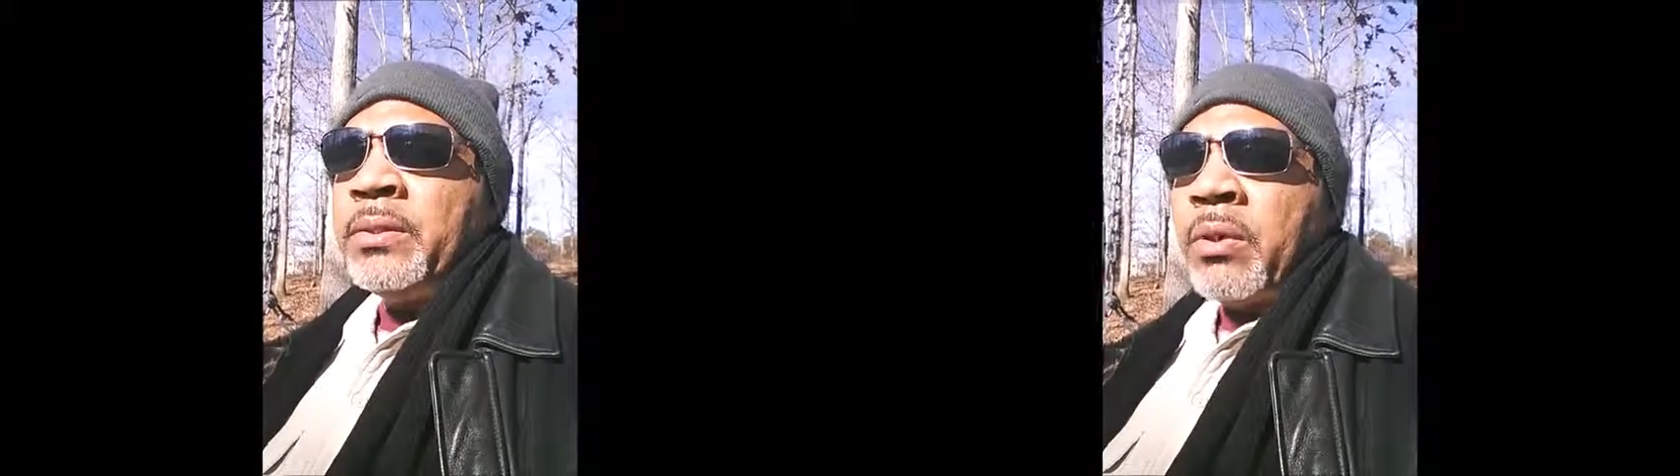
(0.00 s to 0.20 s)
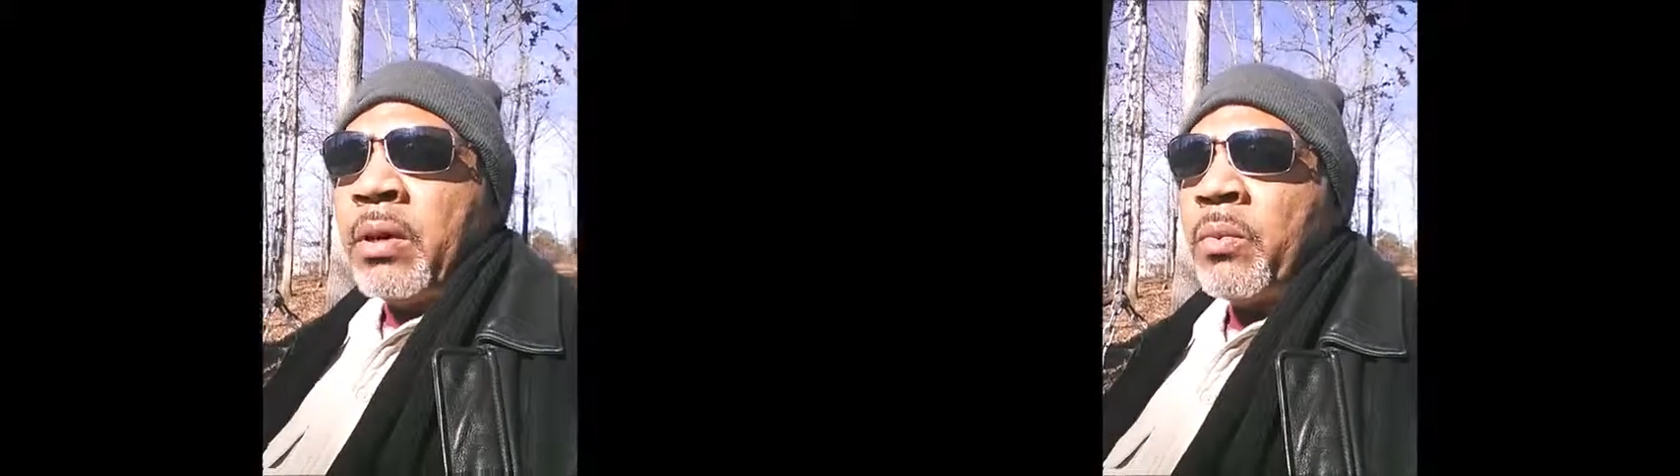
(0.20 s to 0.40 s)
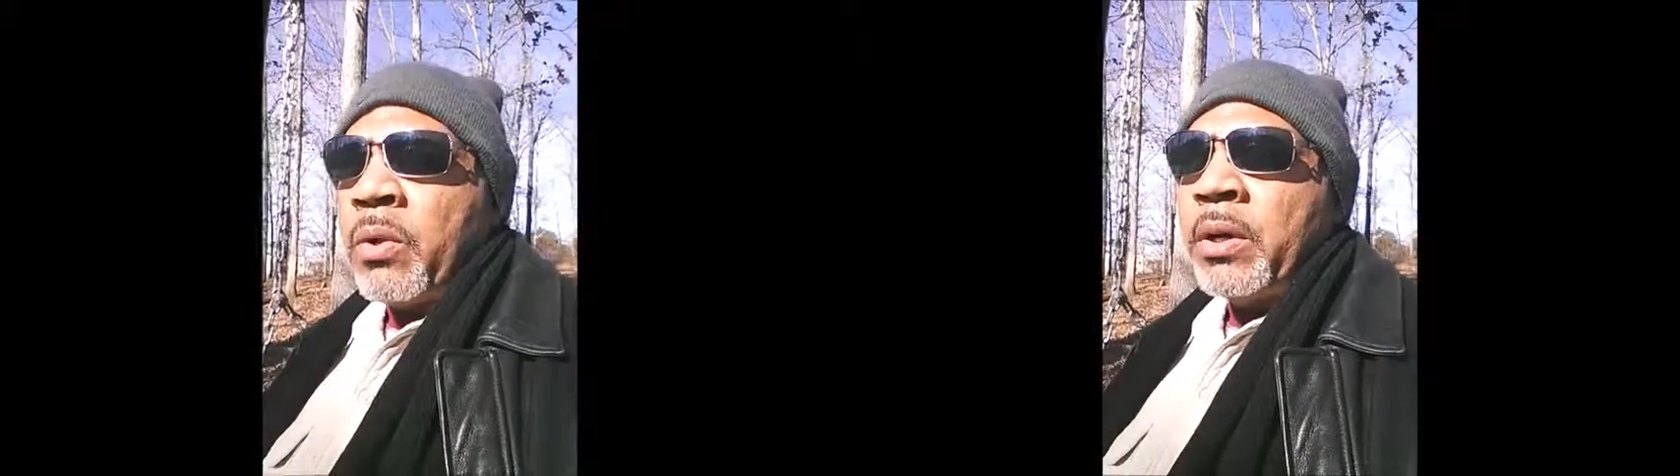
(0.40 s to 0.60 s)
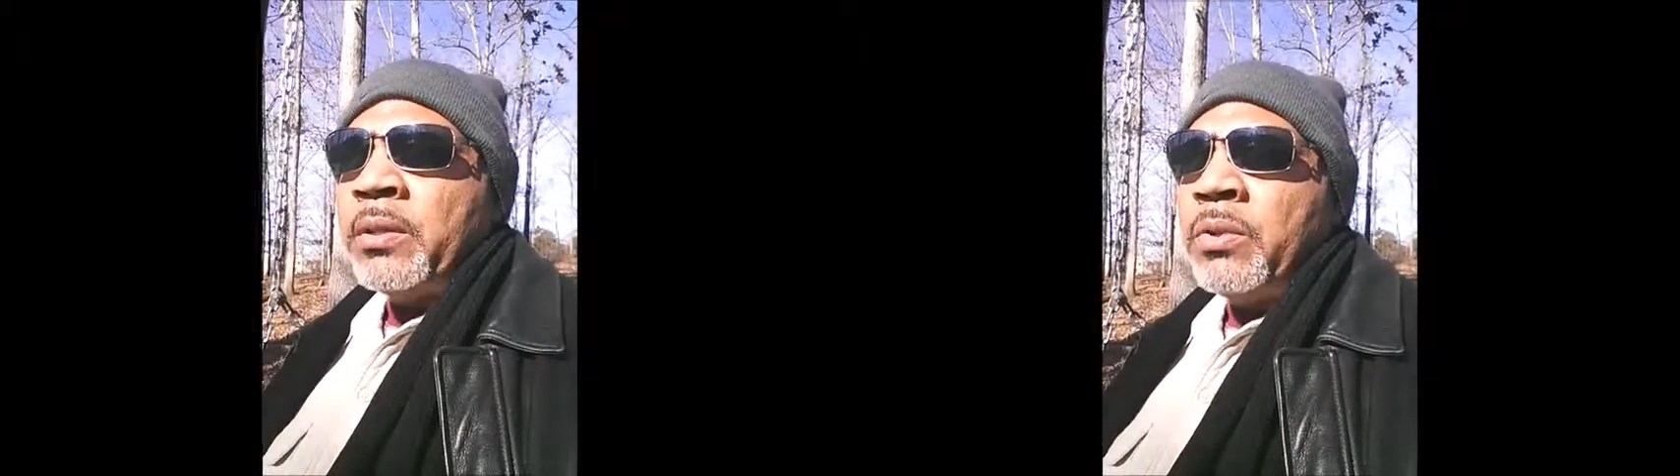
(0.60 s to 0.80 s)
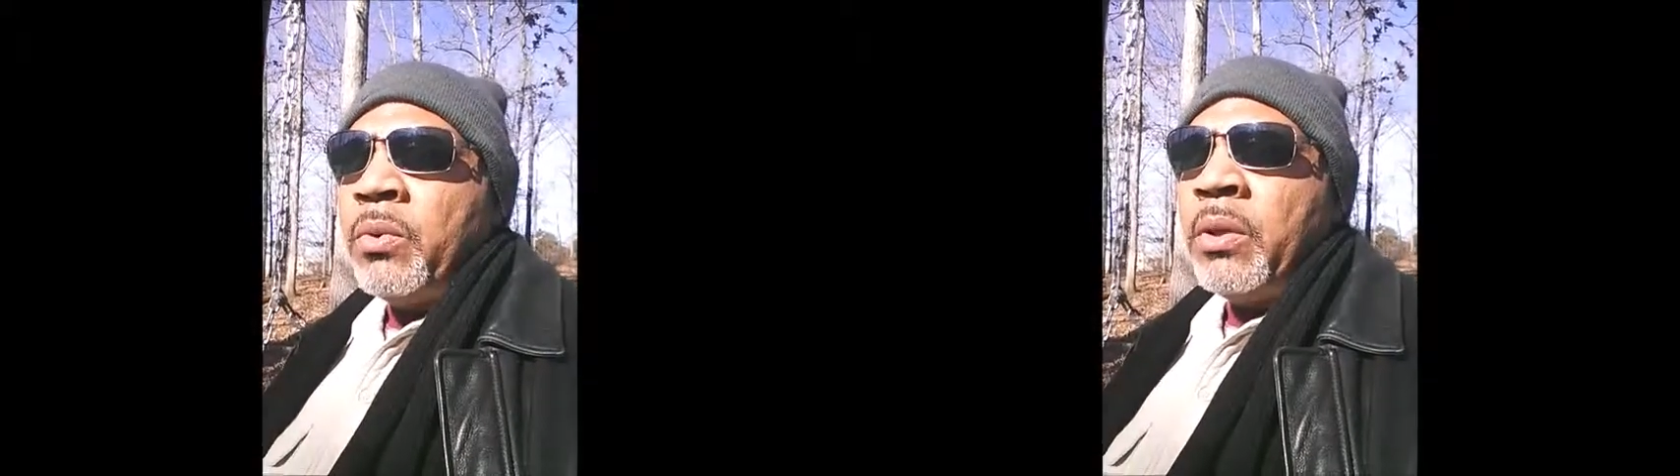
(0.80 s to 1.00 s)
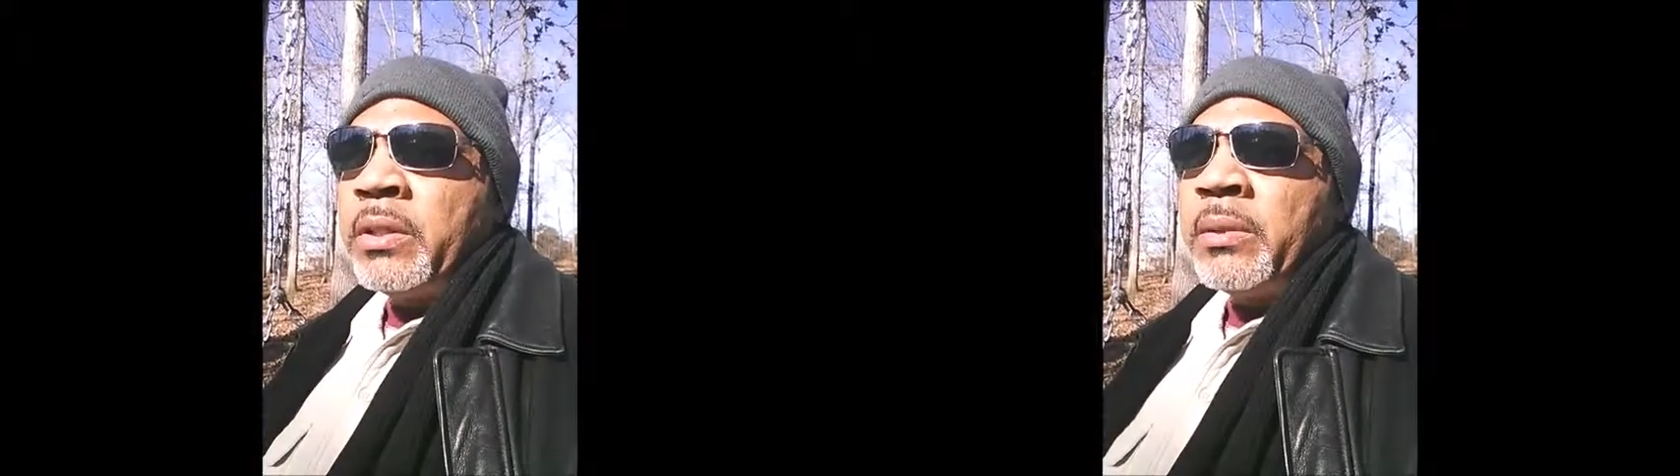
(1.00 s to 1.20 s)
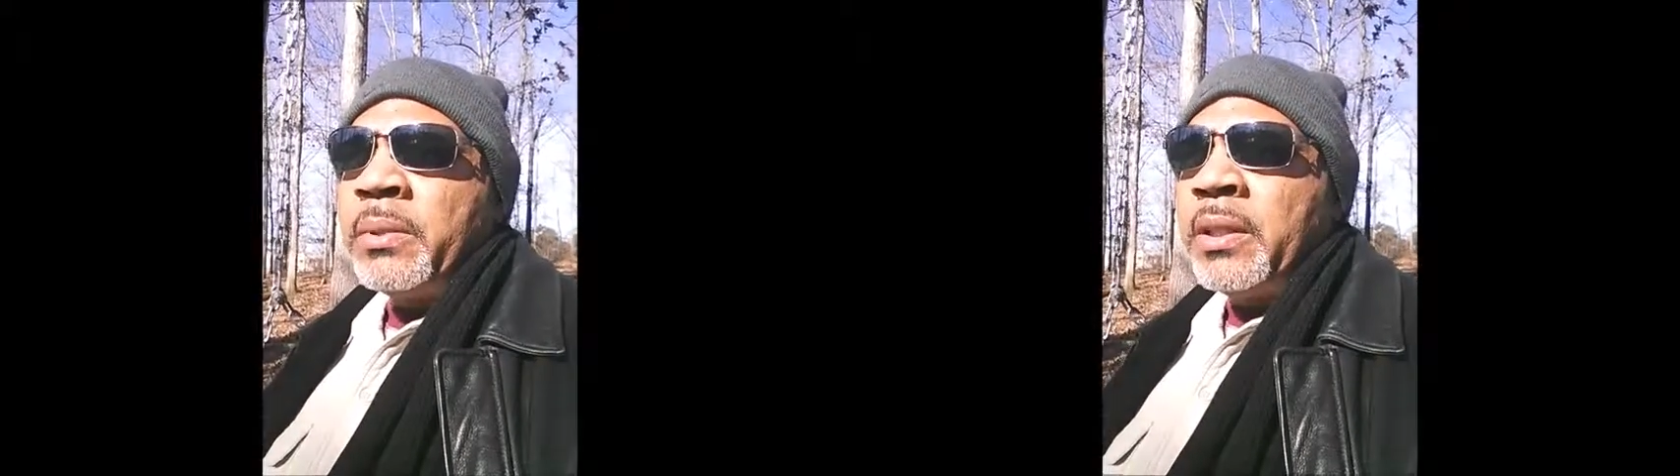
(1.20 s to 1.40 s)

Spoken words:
started working towards it,